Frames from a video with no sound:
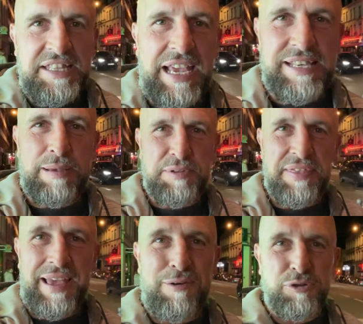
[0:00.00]
They seemed to
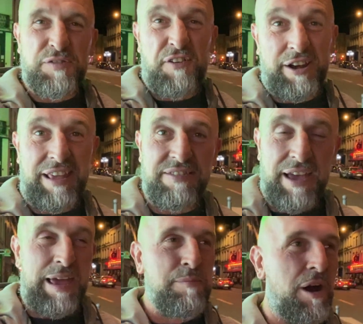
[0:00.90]
think it was funny
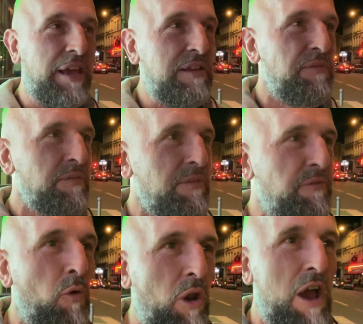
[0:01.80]
that he might
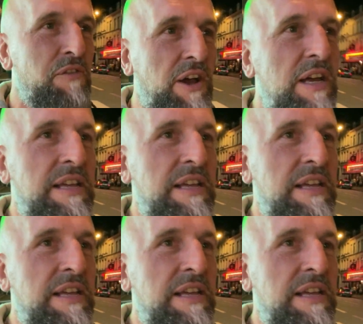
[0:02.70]
fall over,